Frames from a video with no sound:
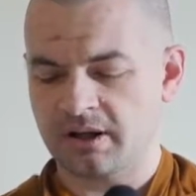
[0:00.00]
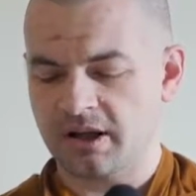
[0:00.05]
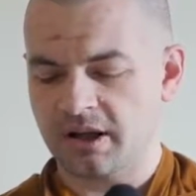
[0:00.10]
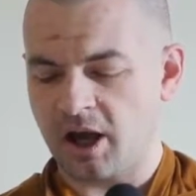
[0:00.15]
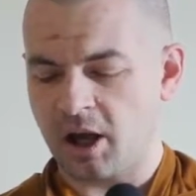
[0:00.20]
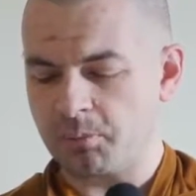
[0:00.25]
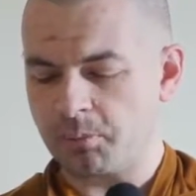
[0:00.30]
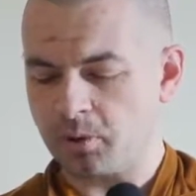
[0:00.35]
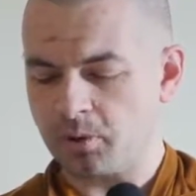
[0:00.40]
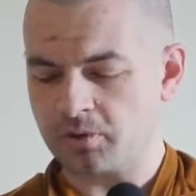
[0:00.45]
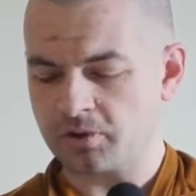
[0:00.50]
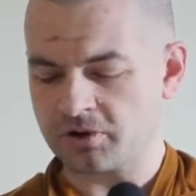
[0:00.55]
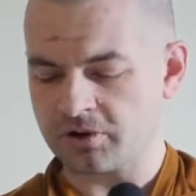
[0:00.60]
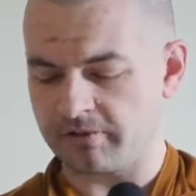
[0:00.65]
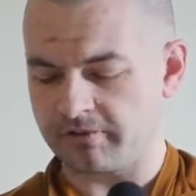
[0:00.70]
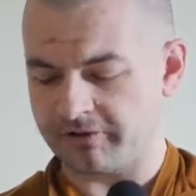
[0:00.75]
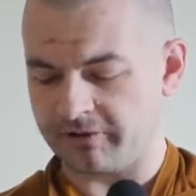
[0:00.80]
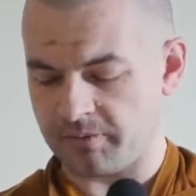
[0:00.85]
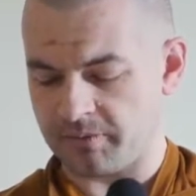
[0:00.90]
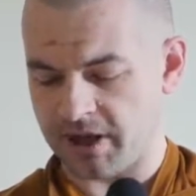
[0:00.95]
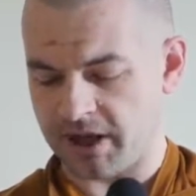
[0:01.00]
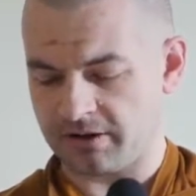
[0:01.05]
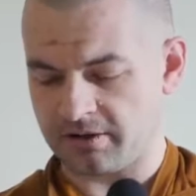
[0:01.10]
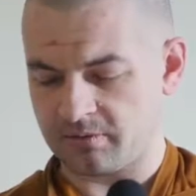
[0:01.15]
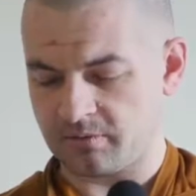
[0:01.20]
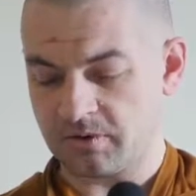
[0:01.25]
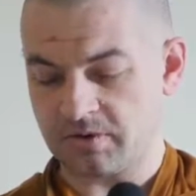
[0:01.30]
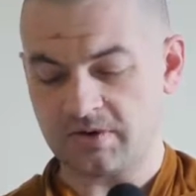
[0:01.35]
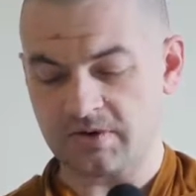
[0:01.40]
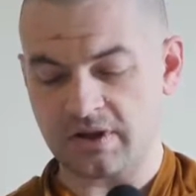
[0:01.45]
A portion from that
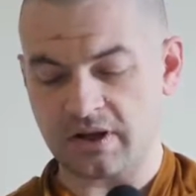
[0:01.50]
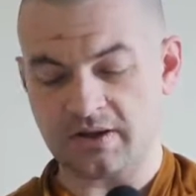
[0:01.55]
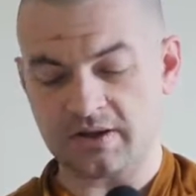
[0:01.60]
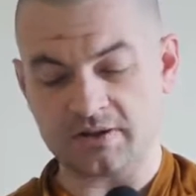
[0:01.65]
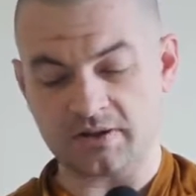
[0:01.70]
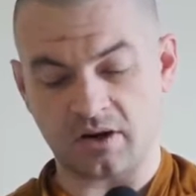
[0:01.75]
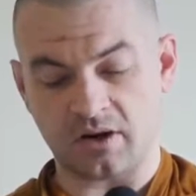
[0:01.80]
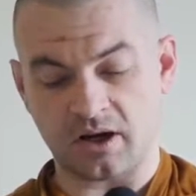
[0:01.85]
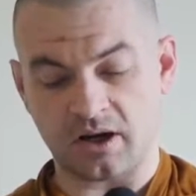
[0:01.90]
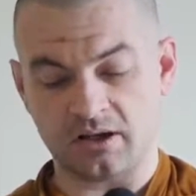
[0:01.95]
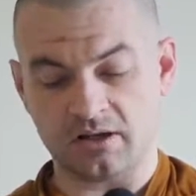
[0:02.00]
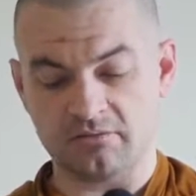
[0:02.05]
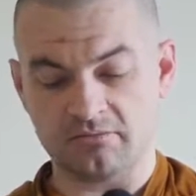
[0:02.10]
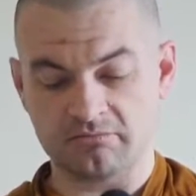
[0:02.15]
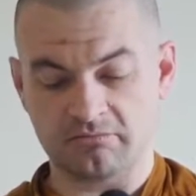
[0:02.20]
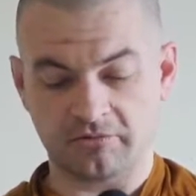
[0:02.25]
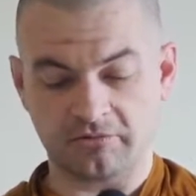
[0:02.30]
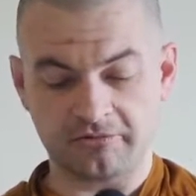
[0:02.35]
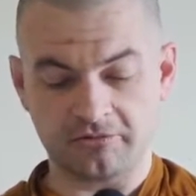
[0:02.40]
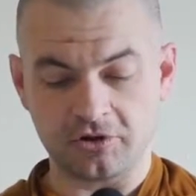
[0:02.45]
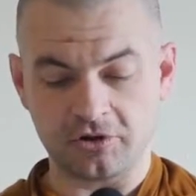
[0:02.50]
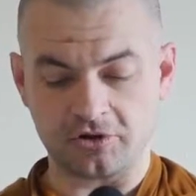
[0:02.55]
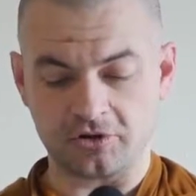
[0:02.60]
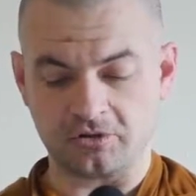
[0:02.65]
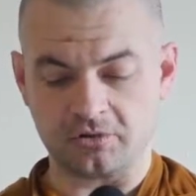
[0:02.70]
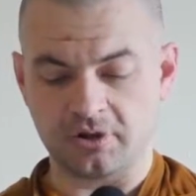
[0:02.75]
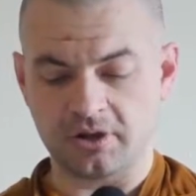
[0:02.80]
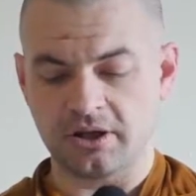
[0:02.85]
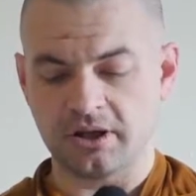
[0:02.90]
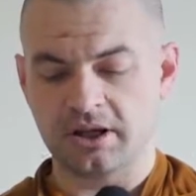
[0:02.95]
was set aside for
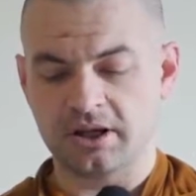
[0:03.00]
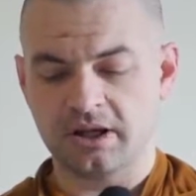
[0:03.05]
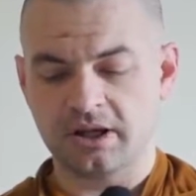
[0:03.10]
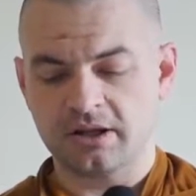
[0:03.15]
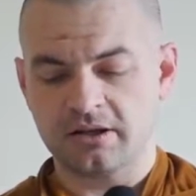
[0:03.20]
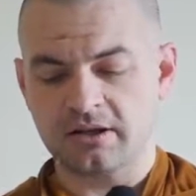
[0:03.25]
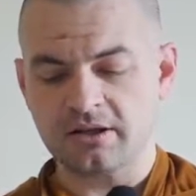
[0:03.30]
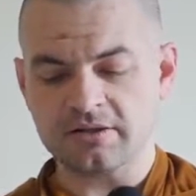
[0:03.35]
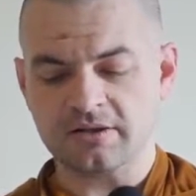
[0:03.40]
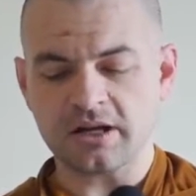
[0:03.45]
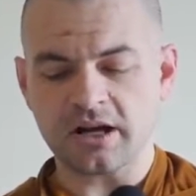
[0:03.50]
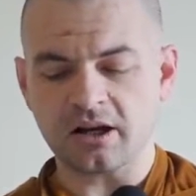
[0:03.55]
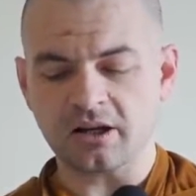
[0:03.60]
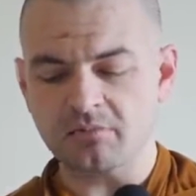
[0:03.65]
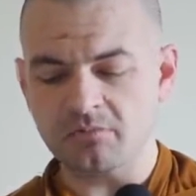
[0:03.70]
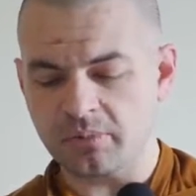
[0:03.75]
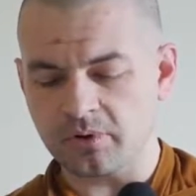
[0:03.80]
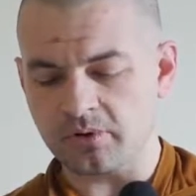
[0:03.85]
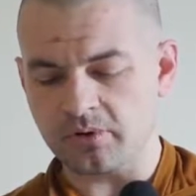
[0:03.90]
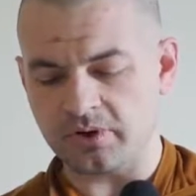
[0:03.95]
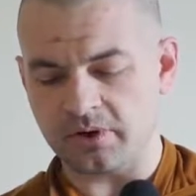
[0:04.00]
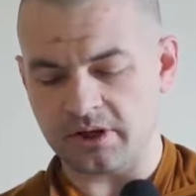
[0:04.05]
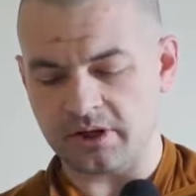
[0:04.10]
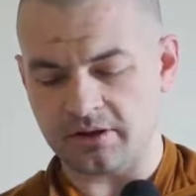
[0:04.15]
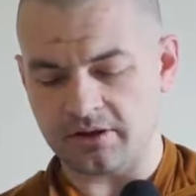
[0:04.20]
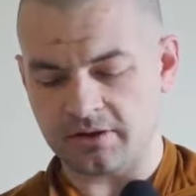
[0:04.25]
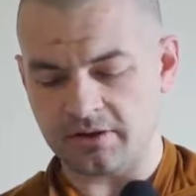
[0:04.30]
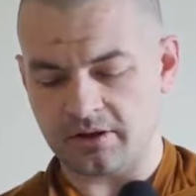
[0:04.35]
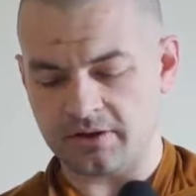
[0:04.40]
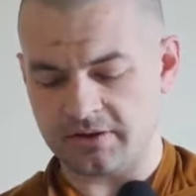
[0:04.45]
you. This young boy,
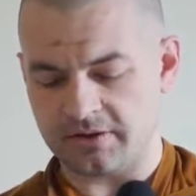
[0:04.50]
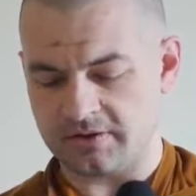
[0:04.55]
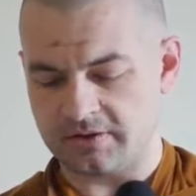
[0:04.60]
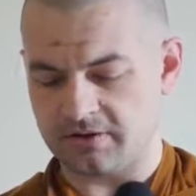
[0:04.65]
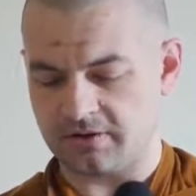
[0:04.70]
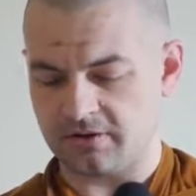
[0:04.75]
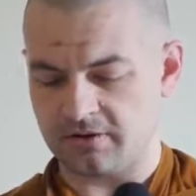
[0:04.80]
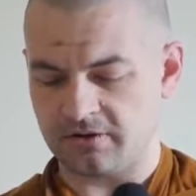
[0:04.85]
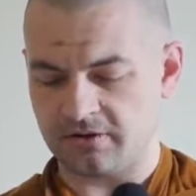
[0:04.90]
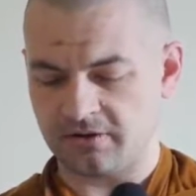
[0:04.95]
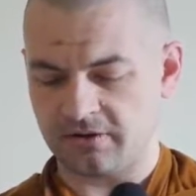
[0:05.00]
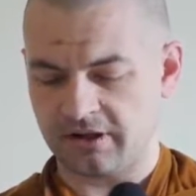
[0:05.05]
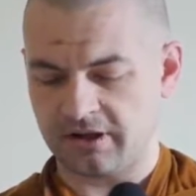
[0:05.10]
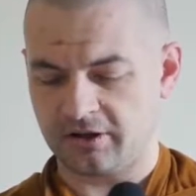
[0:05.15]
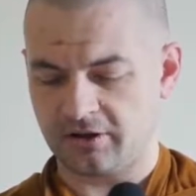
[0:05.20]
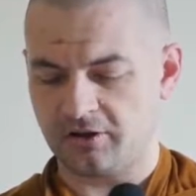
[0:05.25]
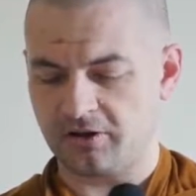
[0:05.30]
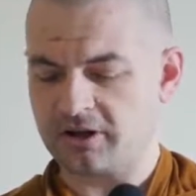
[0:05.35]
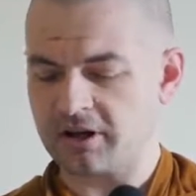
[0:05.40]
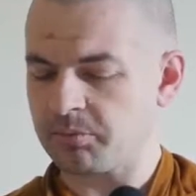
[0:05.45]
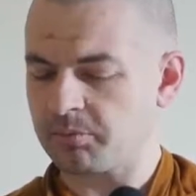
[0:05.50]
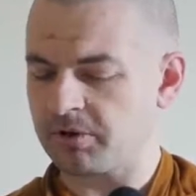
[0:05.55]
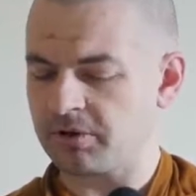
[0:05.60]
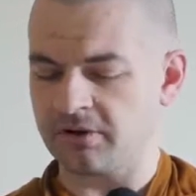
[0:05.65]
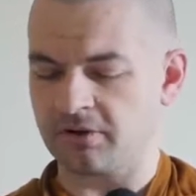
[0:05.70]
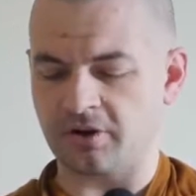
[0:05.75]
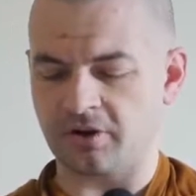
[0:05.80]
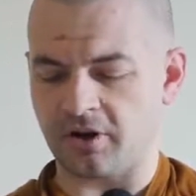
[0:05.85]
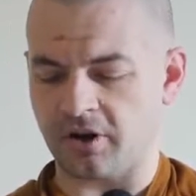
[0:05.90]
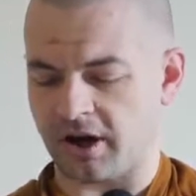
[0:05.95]
honoured sir, got up
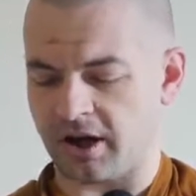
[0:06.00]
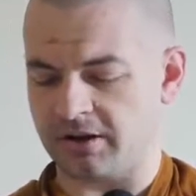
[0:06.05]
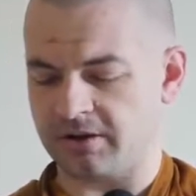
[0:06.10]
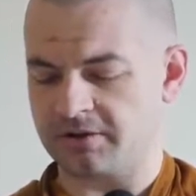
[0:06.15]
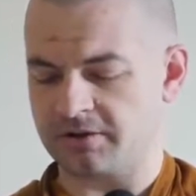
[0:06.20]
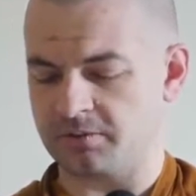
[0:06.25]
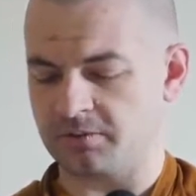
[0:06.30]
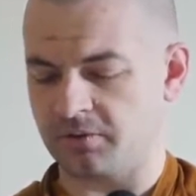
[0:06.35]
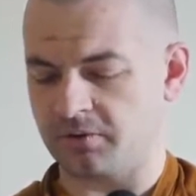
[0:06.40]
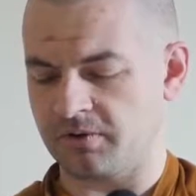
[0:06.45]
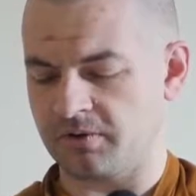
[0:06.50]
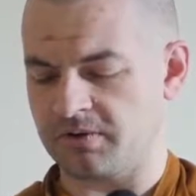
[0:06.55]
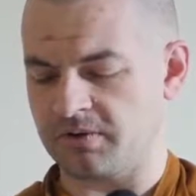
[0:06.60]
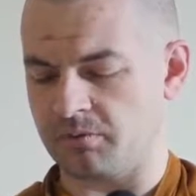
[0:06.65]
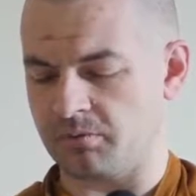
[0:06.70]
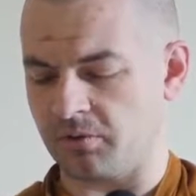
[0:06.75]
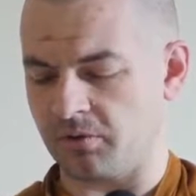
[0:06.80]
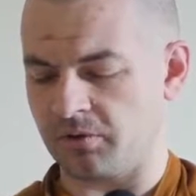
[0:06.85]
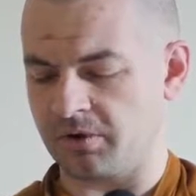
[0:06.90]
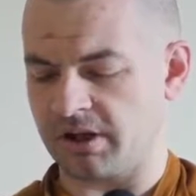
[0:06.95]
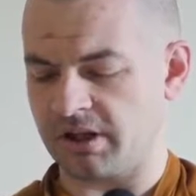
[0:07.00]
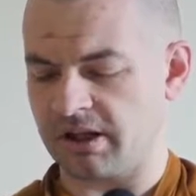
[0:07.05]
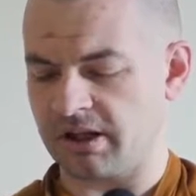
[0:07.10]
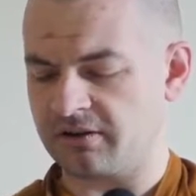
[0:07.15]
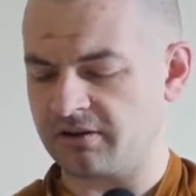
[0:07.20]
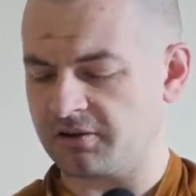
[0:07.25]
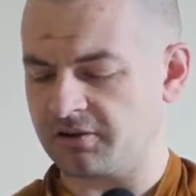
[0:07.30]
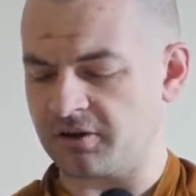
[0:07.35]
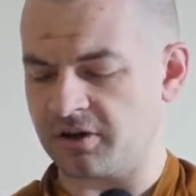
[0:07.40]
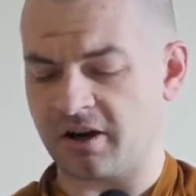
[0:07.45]
in the night towards the morning
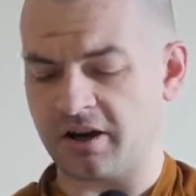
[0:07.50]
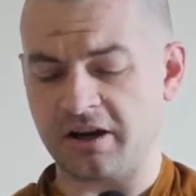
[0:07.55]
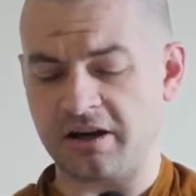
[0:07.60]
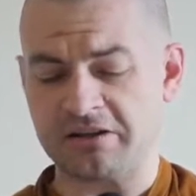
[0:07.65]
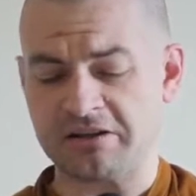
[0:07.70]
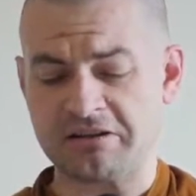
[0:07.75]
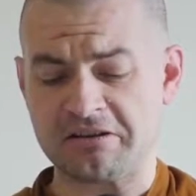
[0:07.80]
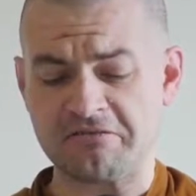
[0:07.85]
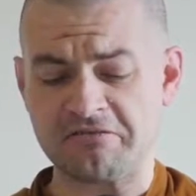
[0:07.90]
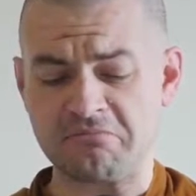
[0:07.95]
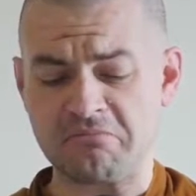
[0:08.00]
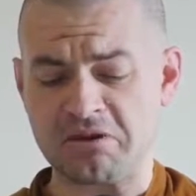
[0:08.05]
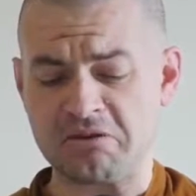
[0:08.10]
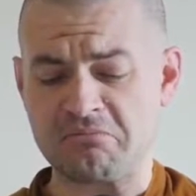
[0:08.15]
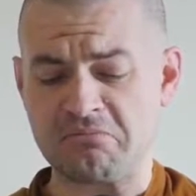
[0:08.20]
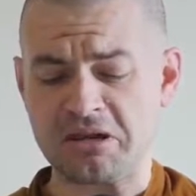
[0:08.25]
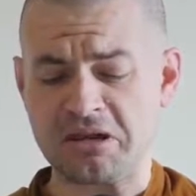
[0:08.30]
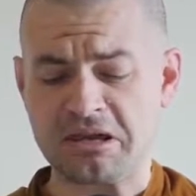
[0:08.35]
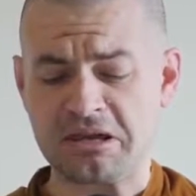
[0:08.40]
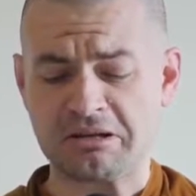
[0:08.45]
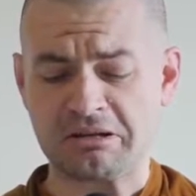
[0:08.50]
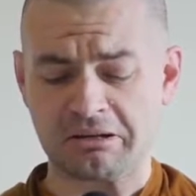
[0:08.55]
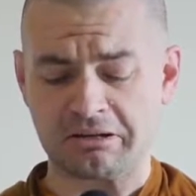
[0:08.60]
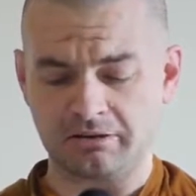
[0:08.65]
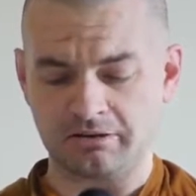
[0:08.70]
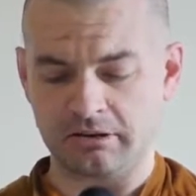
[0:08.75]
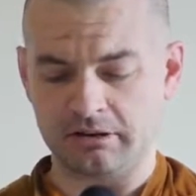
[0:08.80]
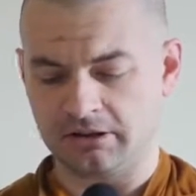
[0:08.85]
and cried, 'Give me meat!'